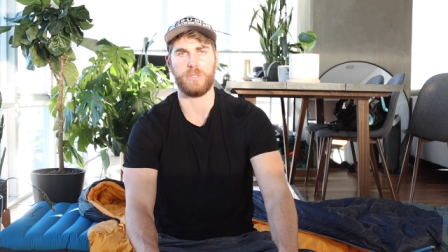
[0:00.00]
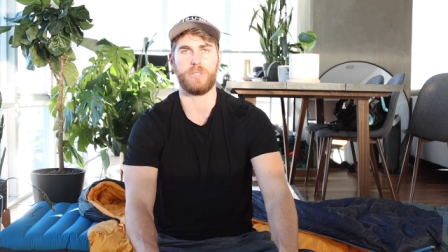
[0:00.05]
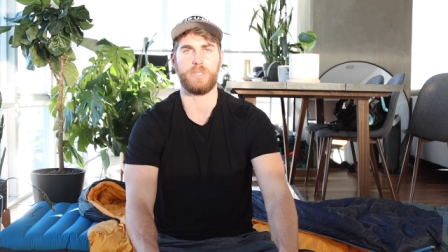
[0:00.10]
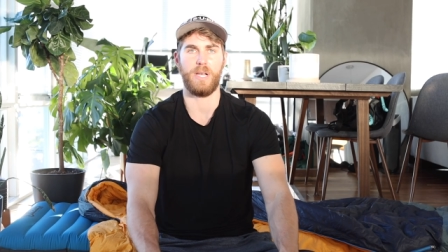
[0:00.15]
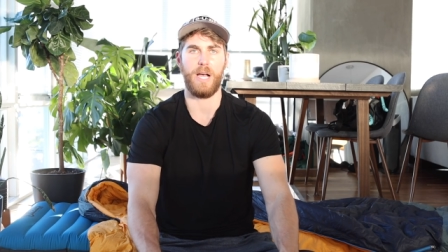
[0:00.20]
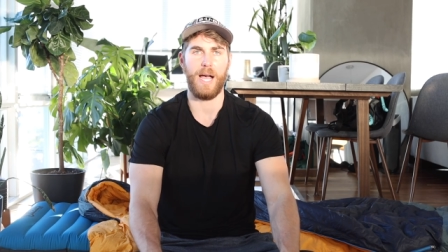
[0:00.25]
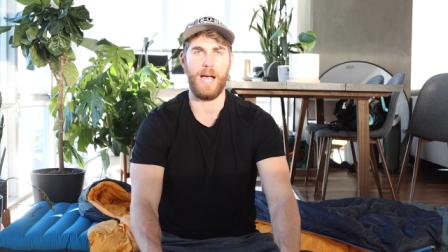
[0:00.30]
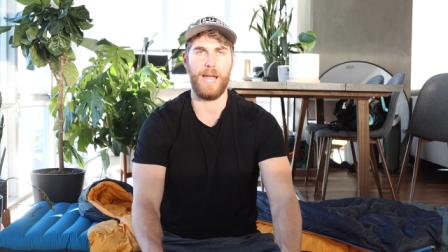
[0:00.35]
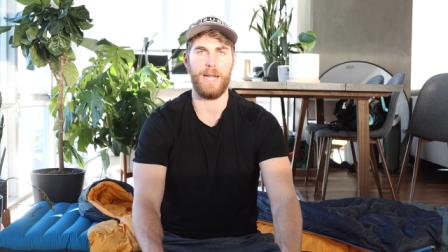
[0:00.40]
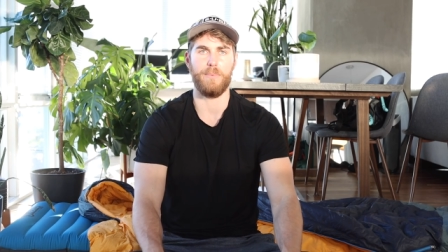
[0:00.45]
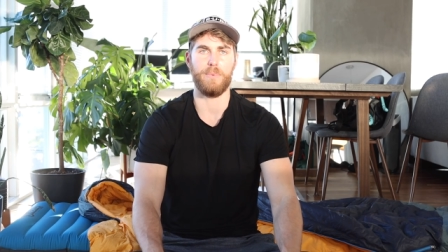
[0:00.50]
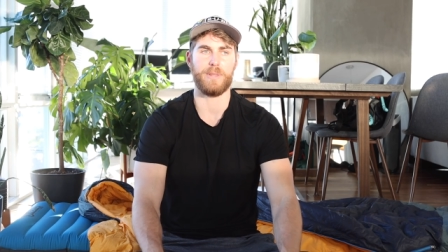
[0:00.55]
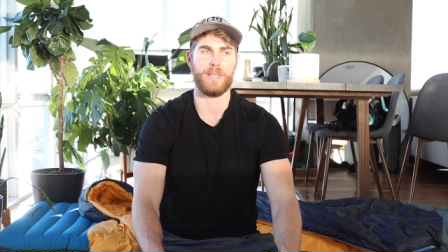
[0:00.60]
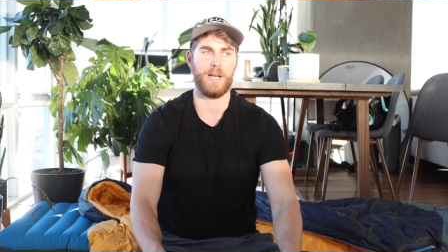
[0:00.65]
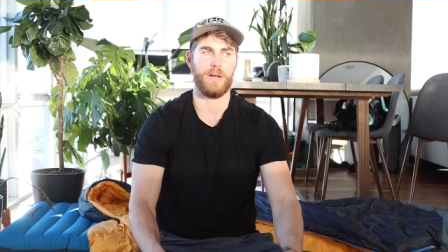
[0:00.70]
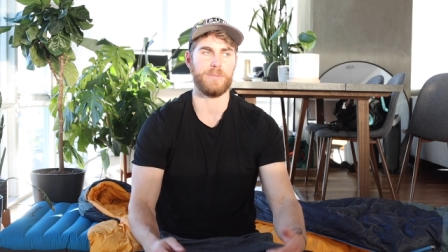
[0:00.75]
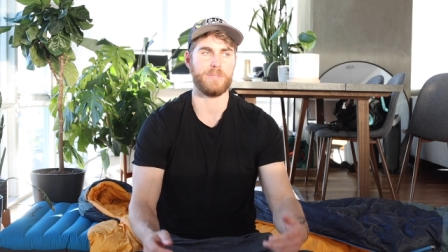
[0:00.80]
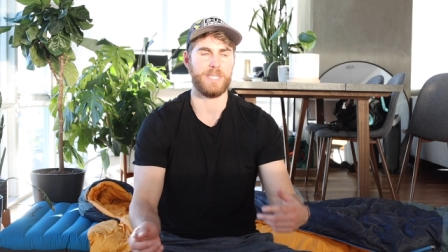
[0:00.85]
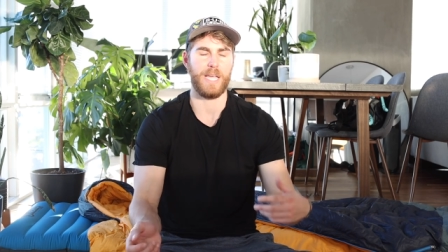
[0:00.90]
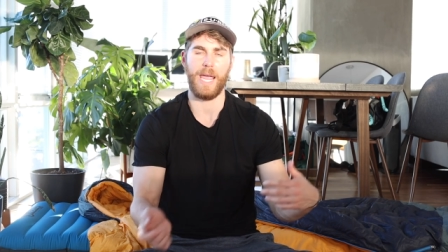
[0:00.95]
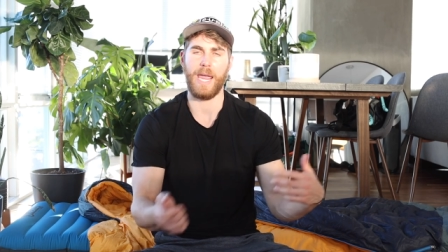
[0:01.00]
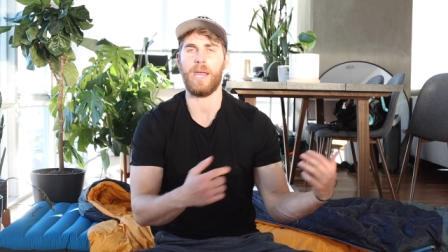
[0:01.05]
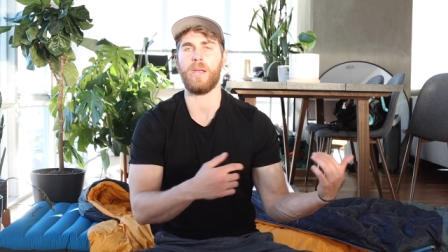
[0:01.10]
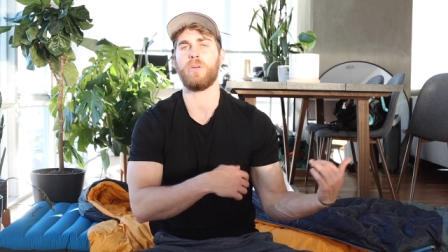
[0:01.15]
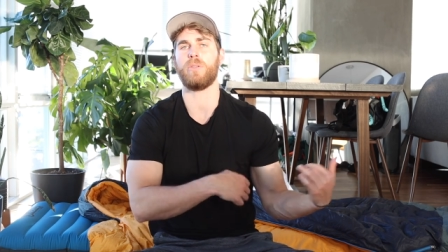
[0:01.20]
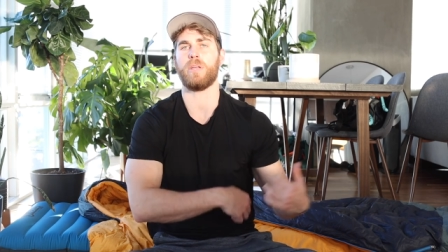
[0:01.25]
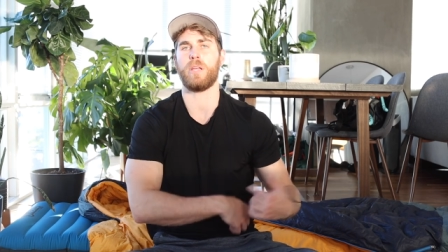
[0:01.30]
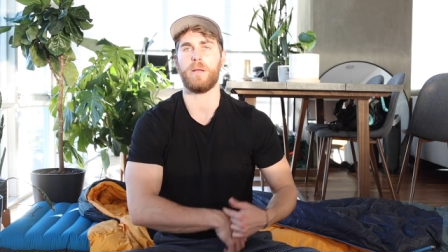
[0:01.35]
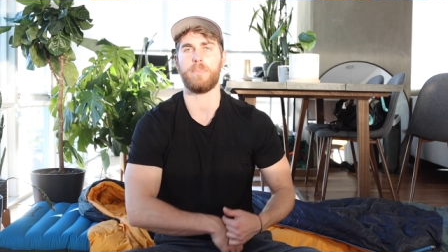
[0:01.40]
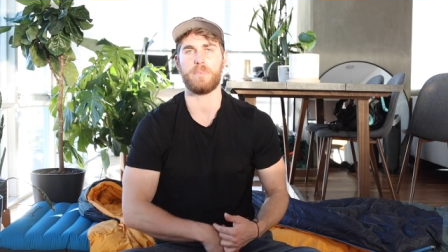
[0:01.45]
side without
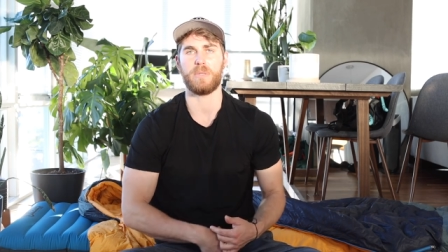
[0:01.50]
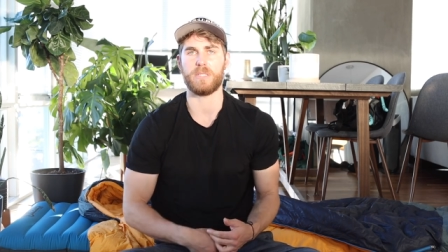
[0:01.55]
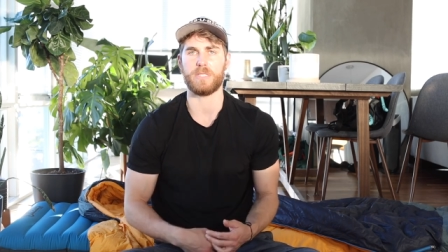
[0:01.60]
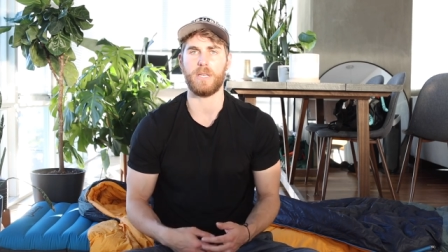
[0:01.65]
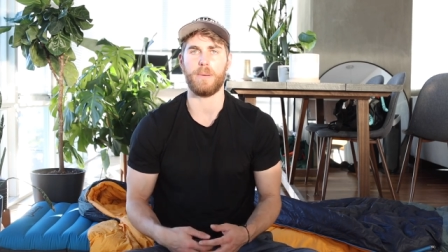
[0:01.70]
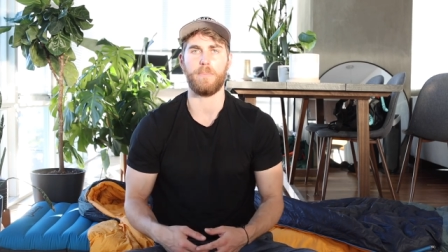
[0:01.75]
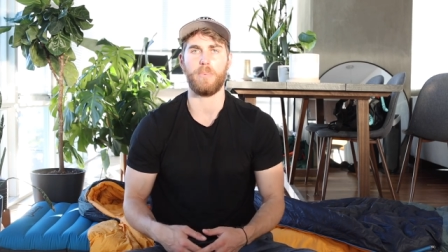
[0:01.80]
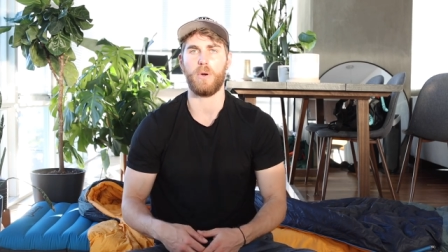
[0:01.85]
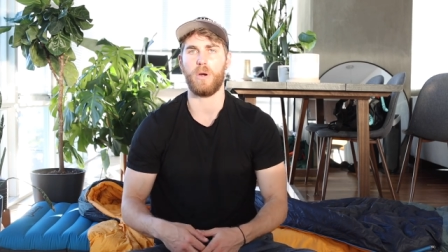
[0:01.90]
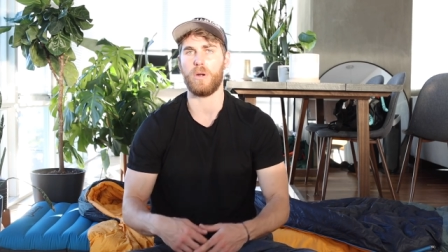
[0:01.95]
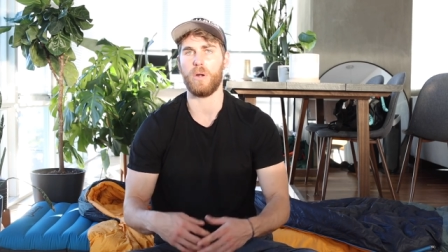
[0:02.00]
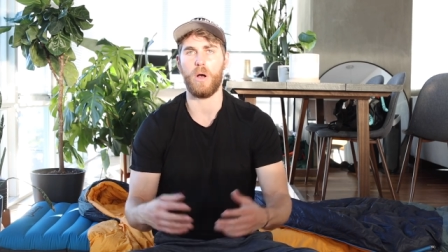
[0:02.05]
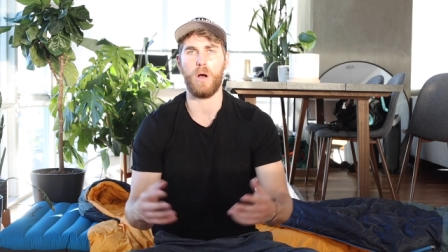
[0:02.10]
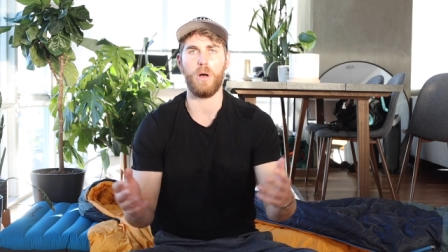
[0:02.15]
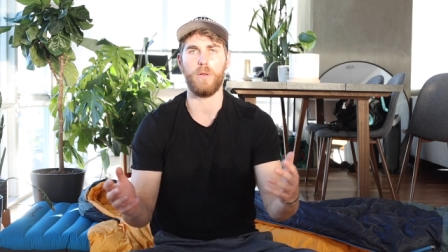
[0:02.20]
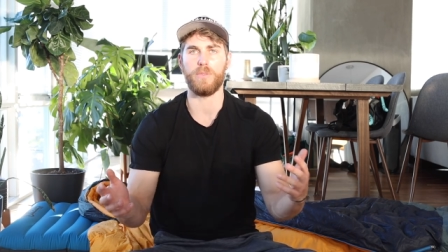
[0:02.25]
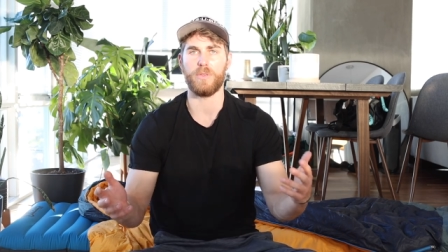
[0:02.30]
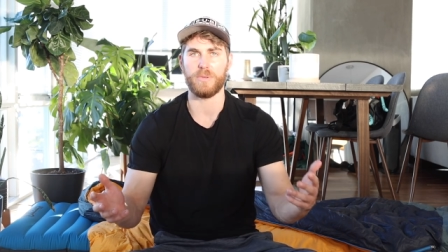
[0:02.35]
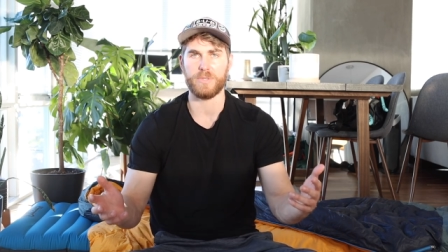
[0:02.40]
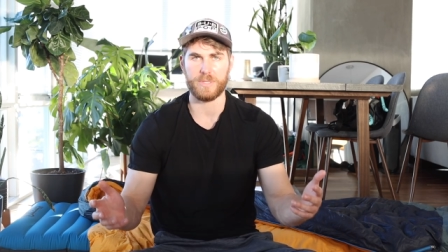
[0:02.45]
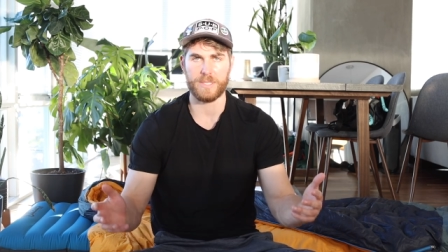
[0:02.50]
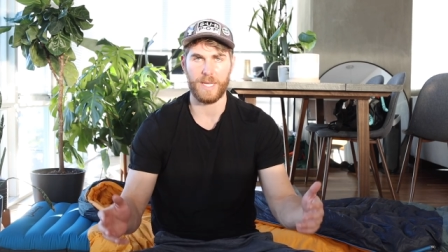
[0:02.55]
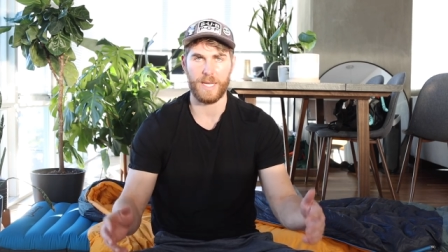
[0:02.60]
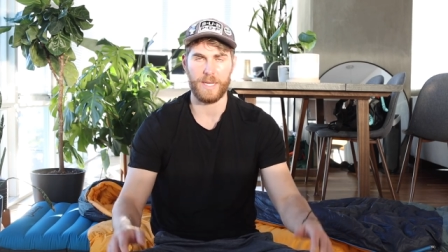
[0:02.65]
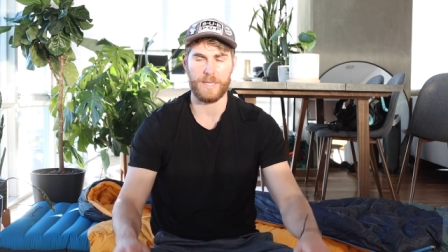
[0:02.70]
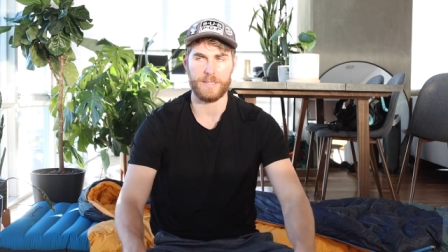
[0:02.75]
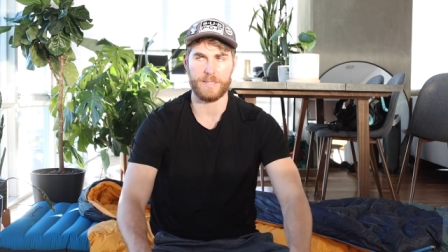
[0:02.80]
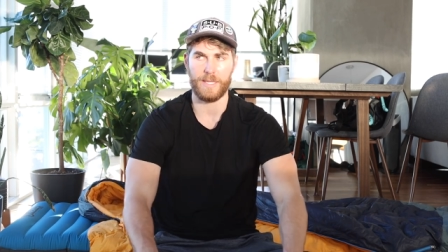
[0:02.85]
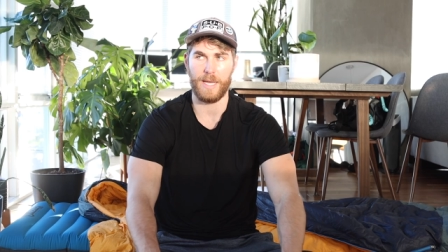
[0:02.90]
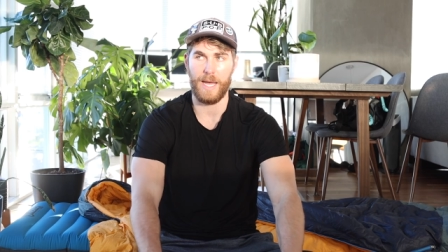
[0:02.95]
tangling up the zipper and all those
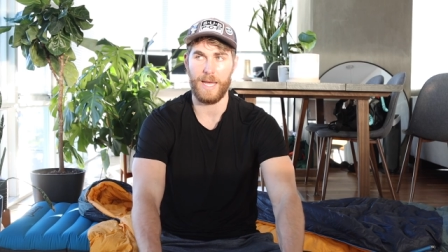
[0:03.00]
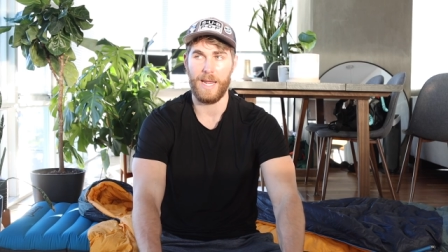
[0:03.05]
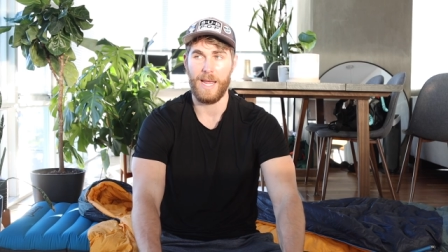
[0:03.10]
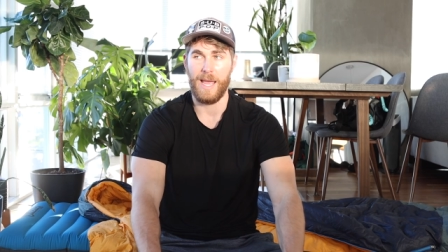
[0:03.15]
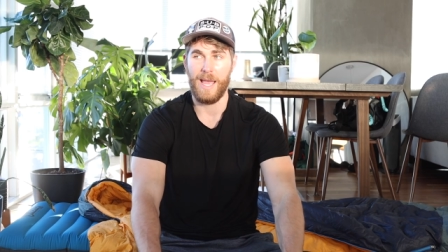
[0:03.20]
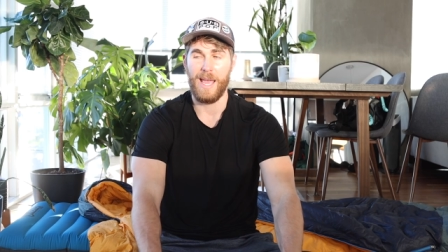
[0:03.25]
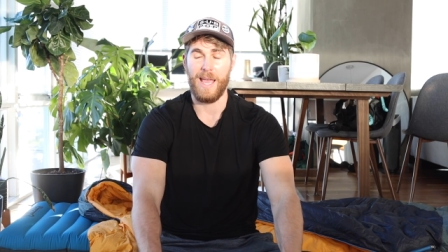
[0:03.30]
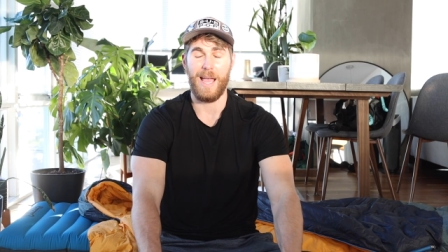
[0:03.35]
things that